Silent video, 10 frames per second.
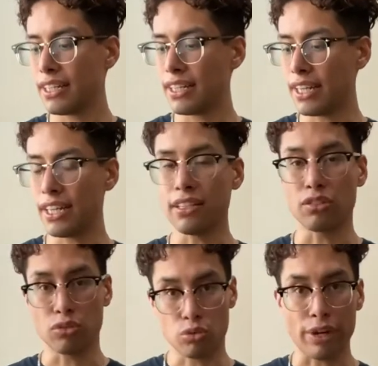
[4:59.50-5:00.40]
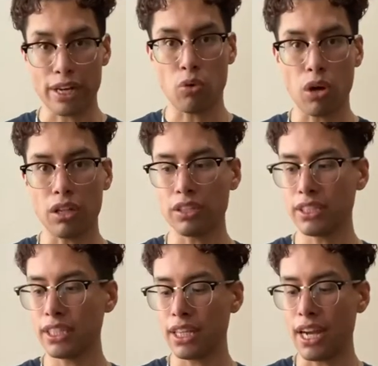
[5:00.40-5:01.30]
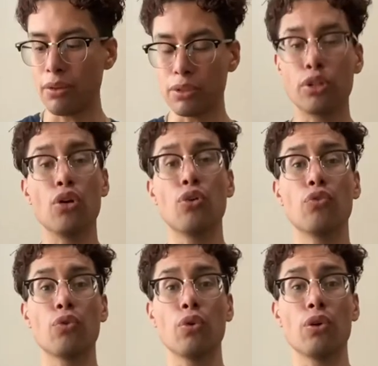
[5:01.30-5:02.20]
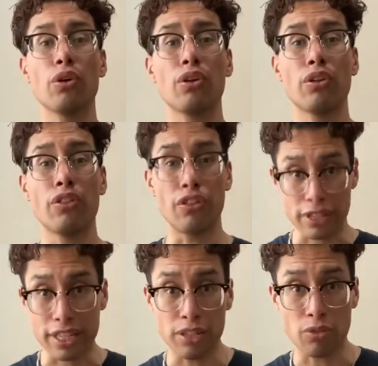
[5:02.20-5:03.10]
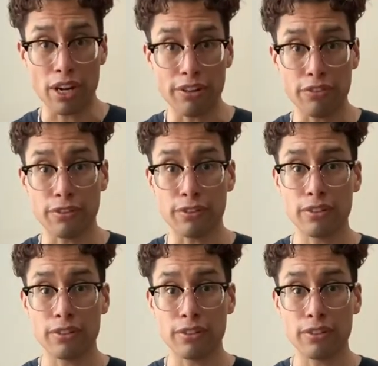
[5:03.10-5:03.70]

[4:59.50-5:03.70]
and great quality, I would go for the King rifle.